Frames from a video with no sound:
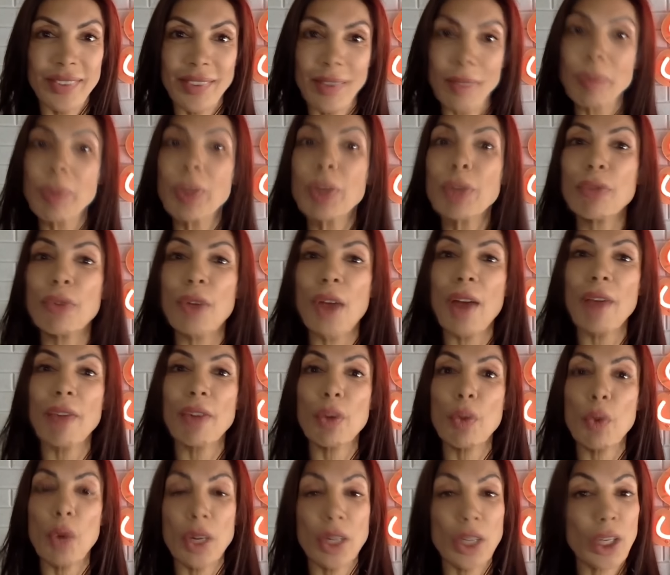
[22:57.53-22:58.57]
something for
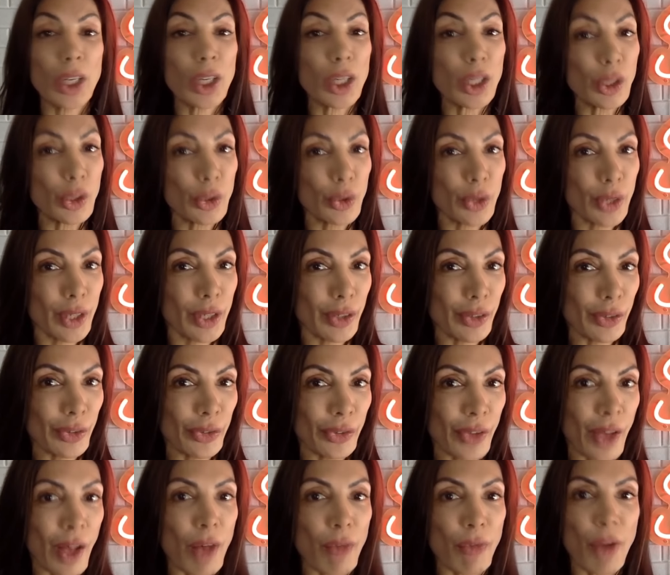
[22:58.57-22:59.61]
everyone, including
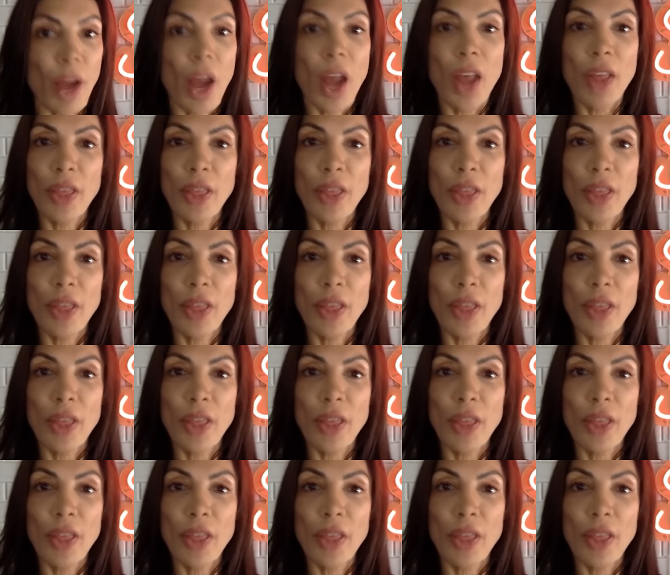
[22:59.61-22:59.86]
yourself?